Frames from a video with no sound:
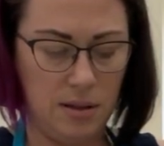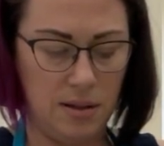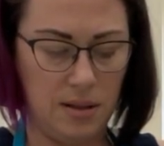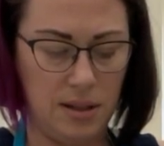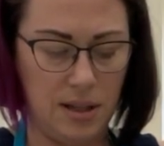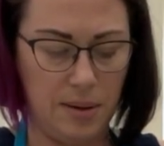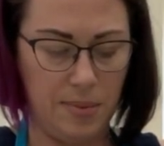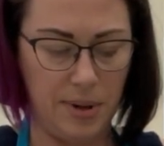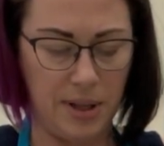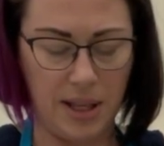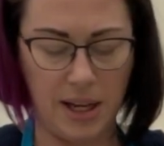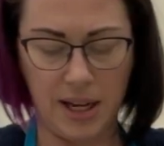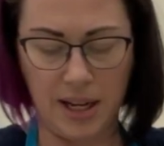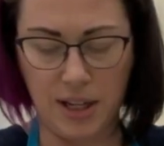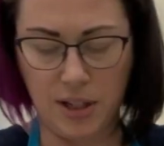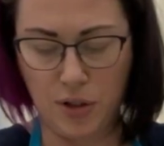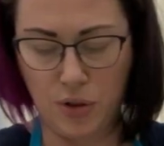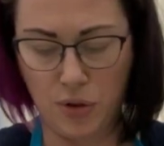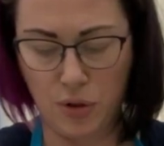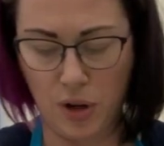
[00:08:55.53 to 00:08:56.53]
slip it like
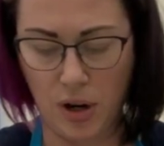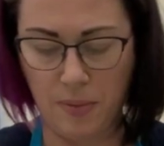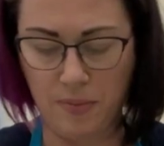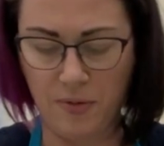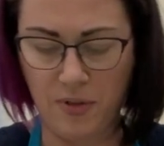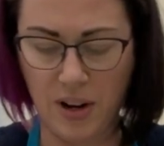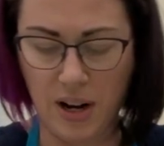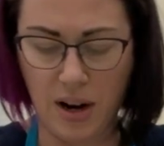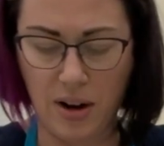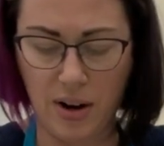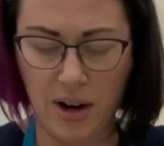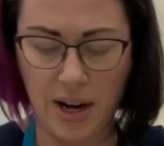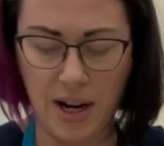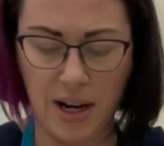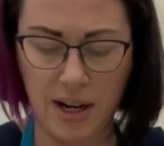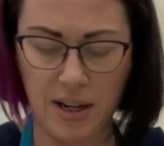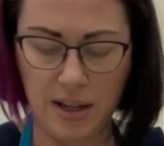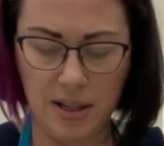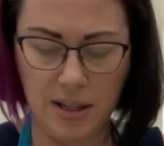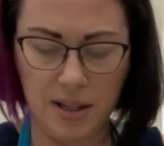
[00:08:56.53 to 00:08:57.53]
a dewdrop fairy,